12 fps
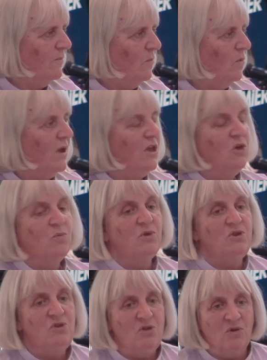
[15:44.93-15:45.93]
where you
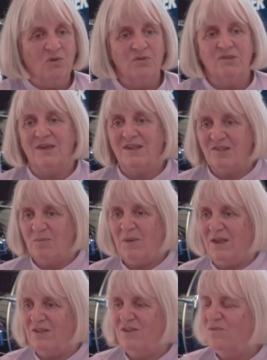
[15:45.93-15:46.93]
would not
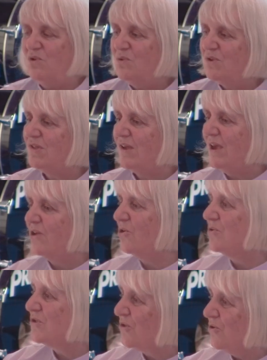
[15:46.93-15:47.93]
expect, if you were to say
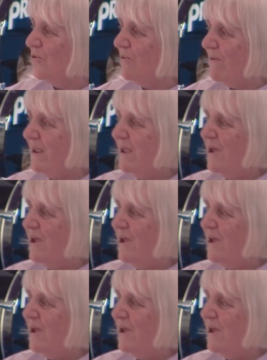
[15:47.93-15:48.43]
God's glory,